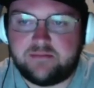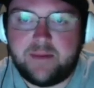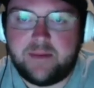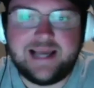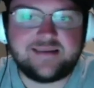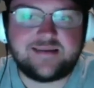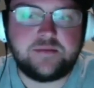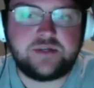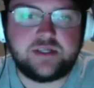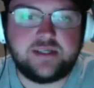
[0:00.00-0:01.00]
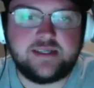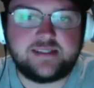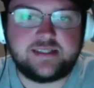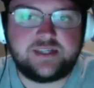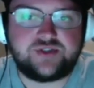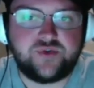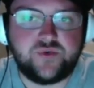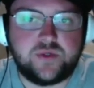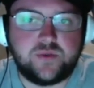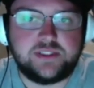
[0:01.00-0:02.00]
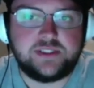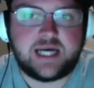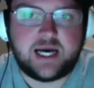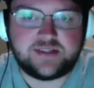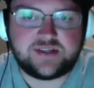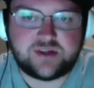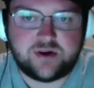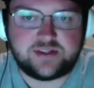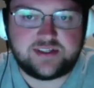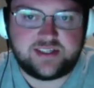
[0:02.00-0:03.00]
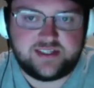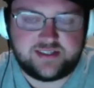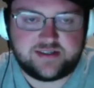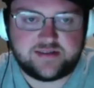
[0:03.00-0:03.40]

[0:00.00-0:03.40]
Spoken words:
My assumption is that Tua will not start the season.